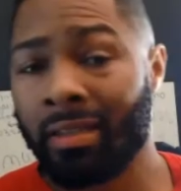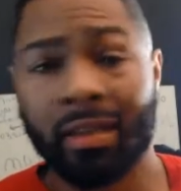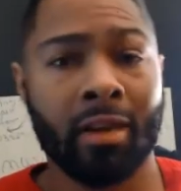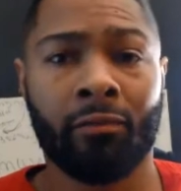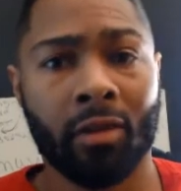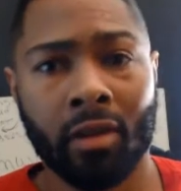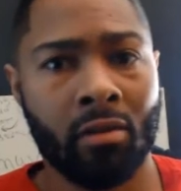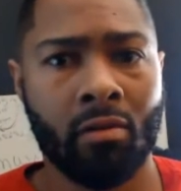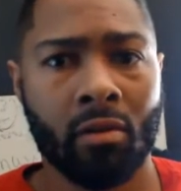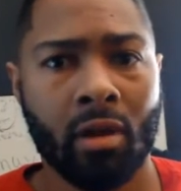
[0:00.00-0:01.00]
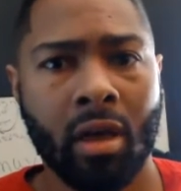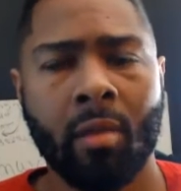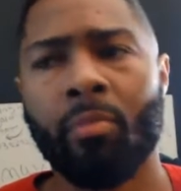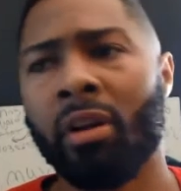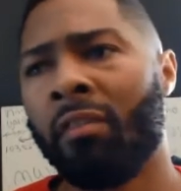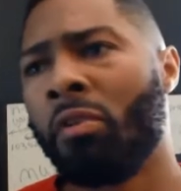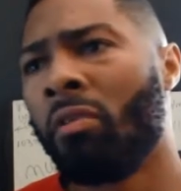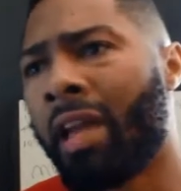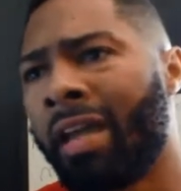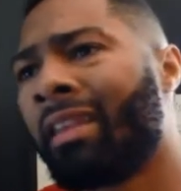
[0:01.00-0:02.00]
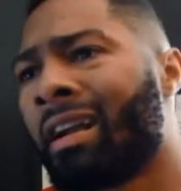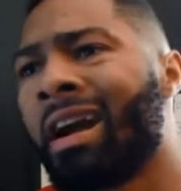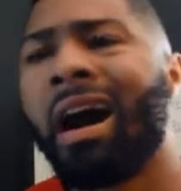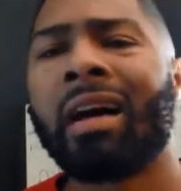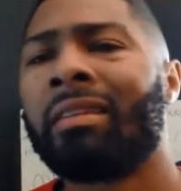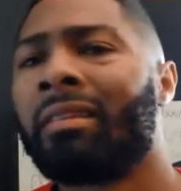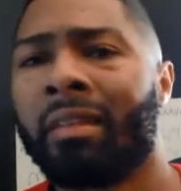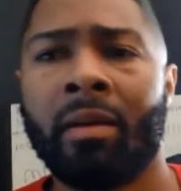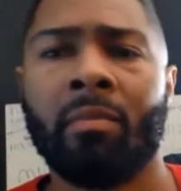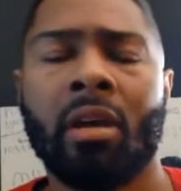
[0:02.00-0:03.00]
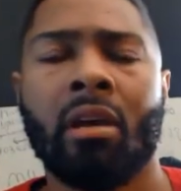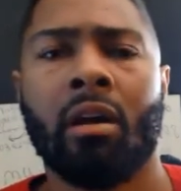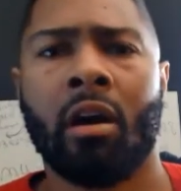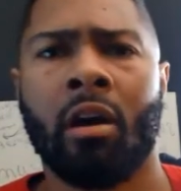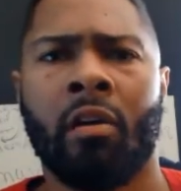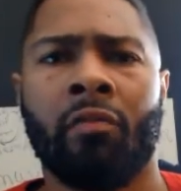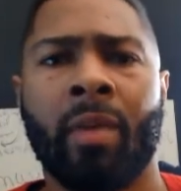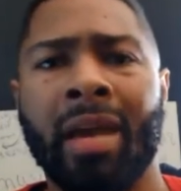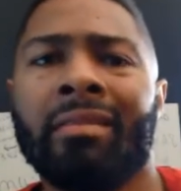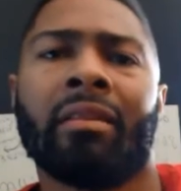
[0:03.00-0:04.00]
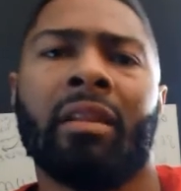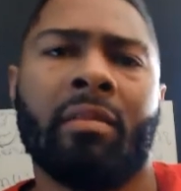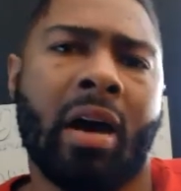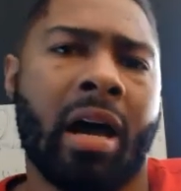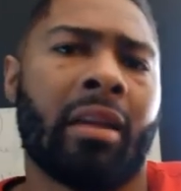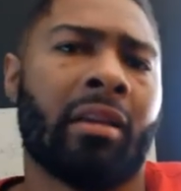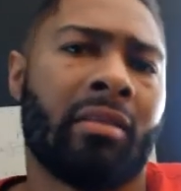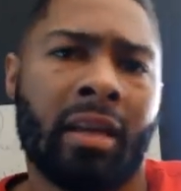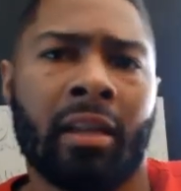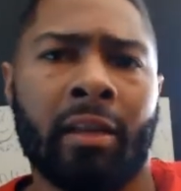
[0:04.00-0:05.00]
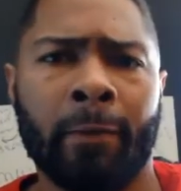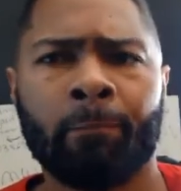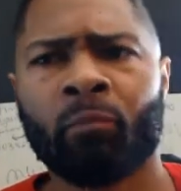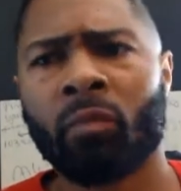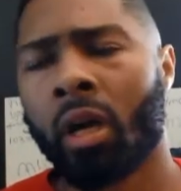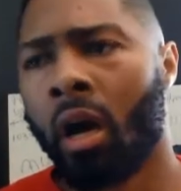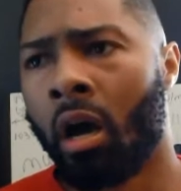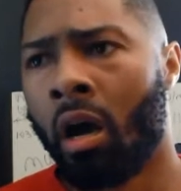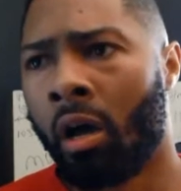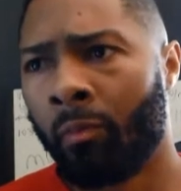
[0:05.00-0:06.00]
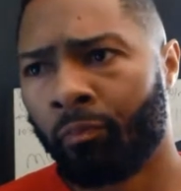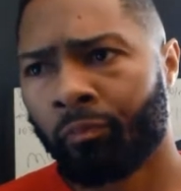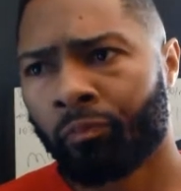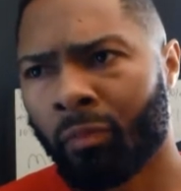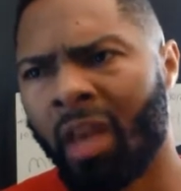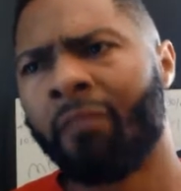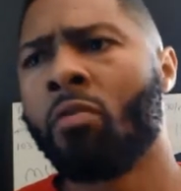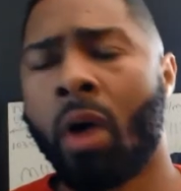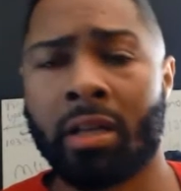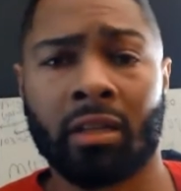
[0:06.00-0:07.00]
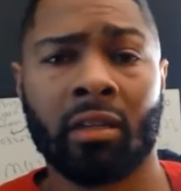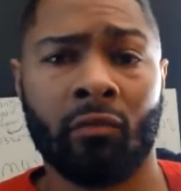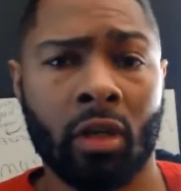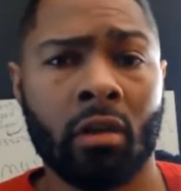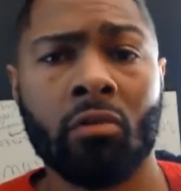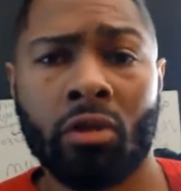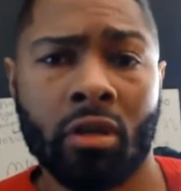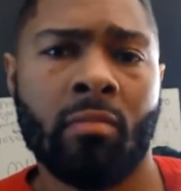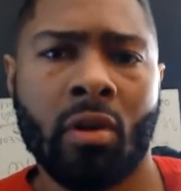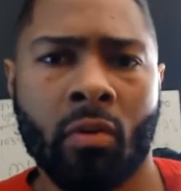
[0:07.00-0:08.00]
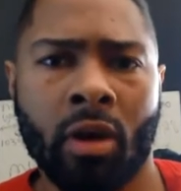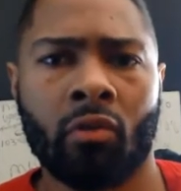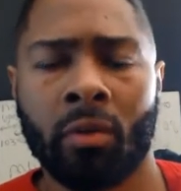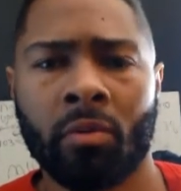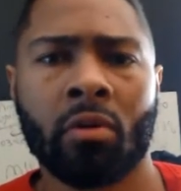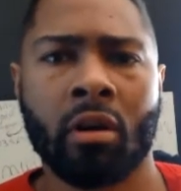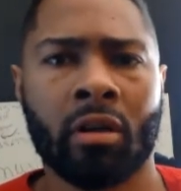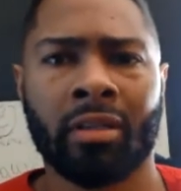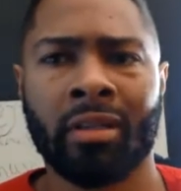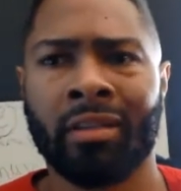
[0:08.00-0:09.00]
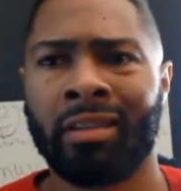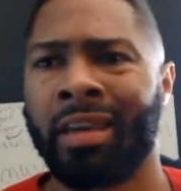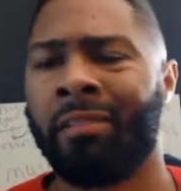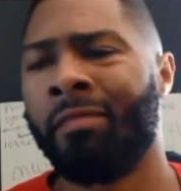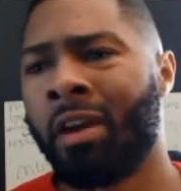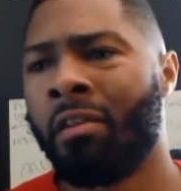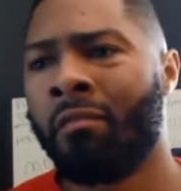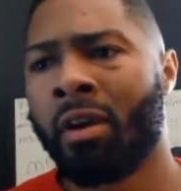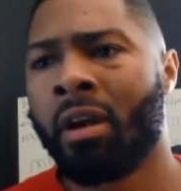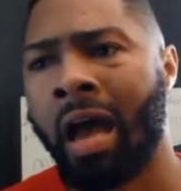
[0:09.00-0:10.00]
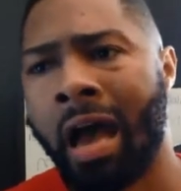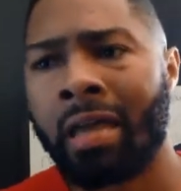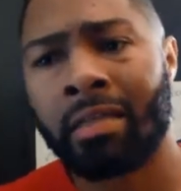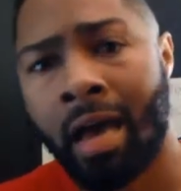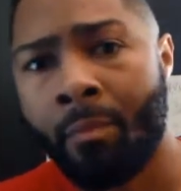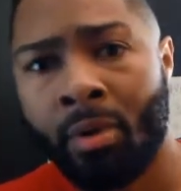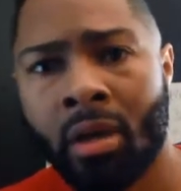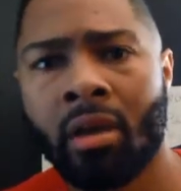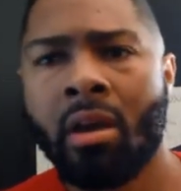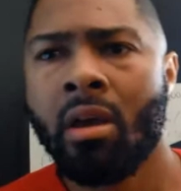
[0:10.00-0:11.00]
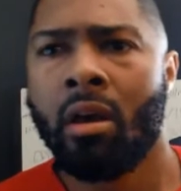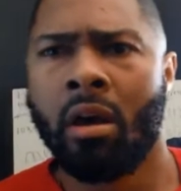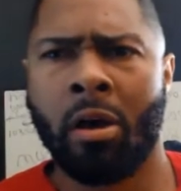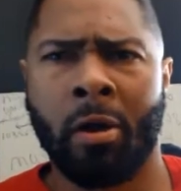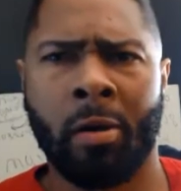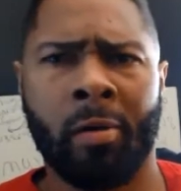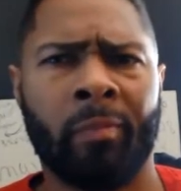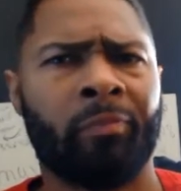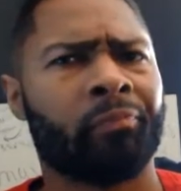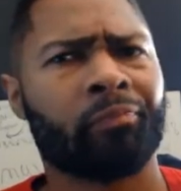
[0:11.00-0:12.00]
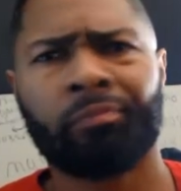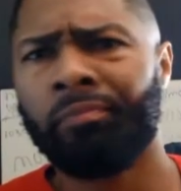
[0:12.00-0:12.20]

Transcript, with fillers: this ain't for you. But if you like the concept of basically buying and selling, uh, if you're watching this video, you should be aware cryptocurrencies is a very, very hot topic. Um,